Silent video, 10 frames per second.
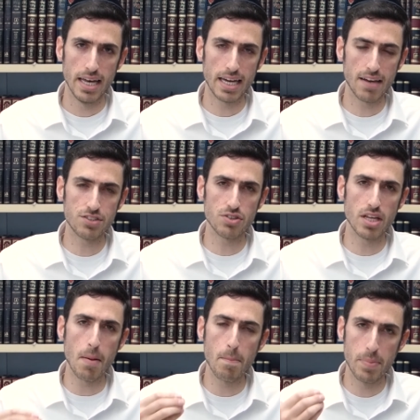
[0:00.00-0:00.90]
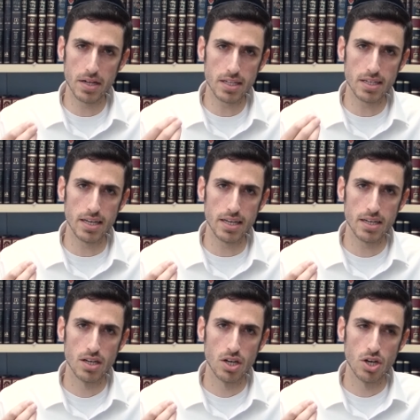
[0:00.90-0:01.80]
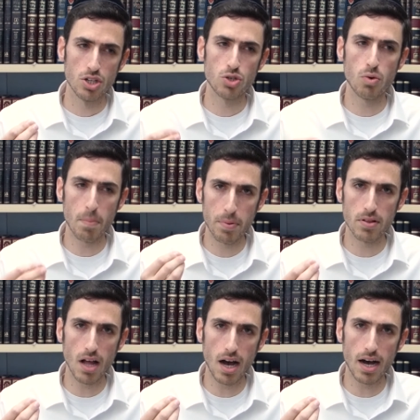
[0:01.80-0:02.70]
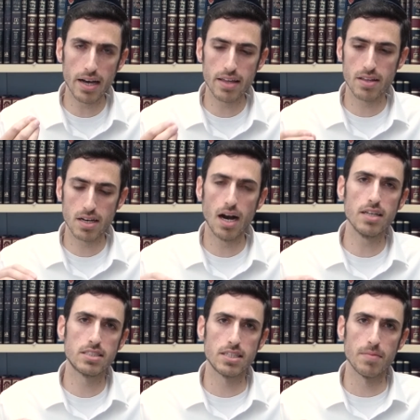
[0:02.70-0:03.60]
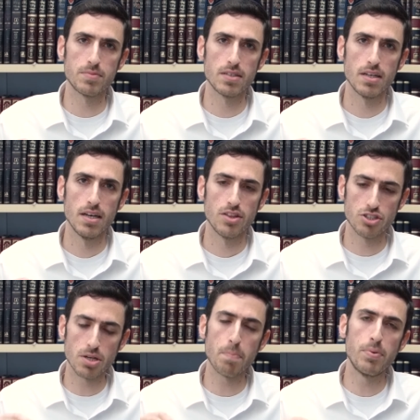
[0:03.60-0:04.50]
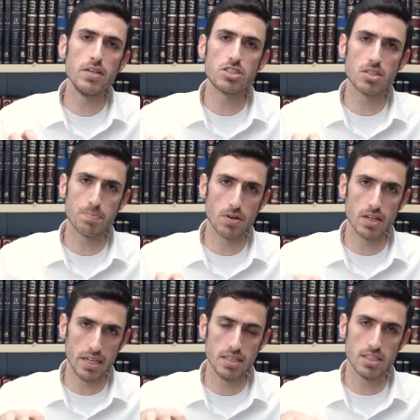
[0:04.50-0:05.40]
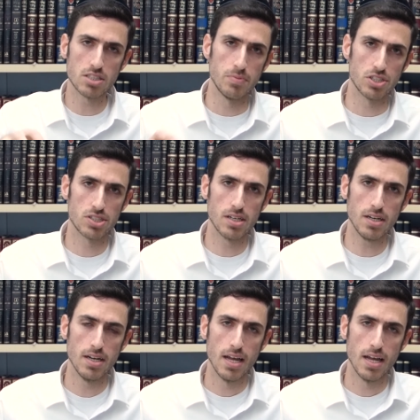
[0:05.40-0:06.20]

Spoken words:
It gives you the ability to apply the concept. There's a principle in this Mishnah,